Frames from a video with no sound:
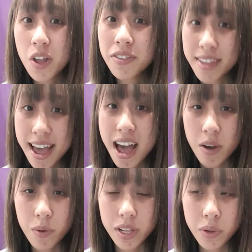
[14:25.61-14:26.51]

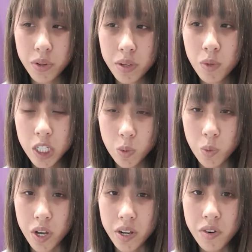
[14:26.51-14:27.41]
Now we'll look which
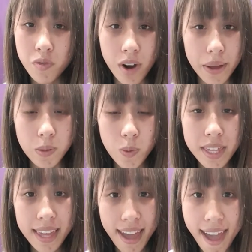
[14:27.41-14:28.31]
word rhymes
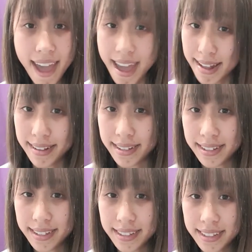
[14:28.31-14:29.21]
with can.
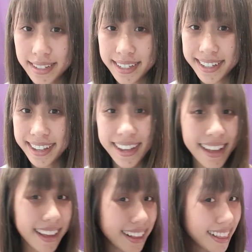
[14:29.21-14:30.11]

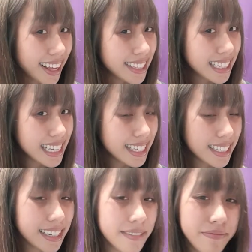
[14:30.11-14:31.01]
Let's
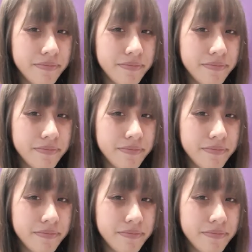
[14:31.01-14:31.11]
listen.